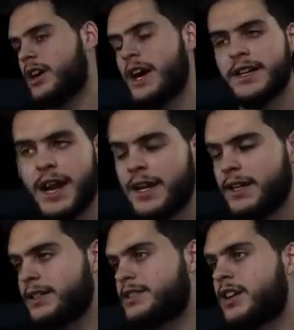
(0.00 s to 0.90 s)

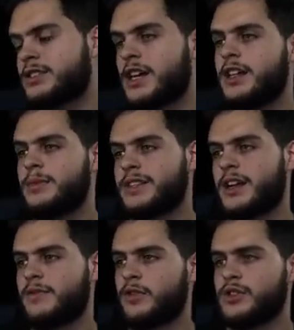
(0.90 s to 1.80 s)
It sucks that I let him get that
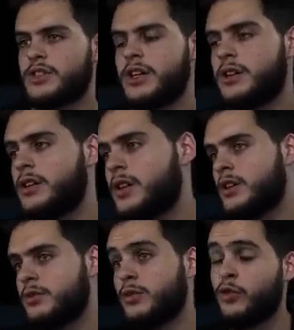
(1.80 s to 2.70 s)
conversion there.
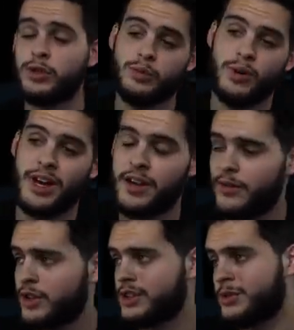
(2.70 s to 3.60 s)
Well, fourth and one, not
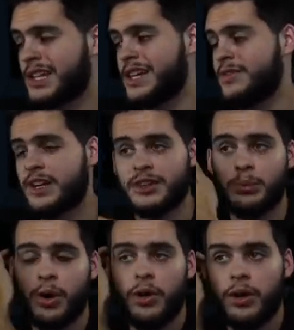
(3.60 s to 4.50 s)
conversion, but that he even got the
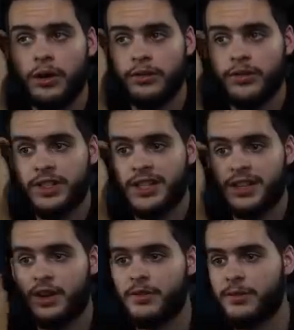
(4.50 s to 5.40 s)
ball off. If he didn't get
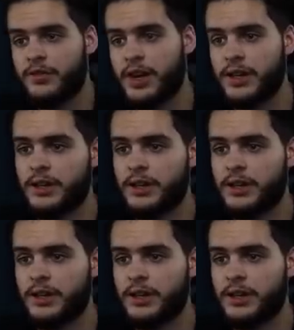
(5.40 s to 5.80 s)
that off, I'm fine.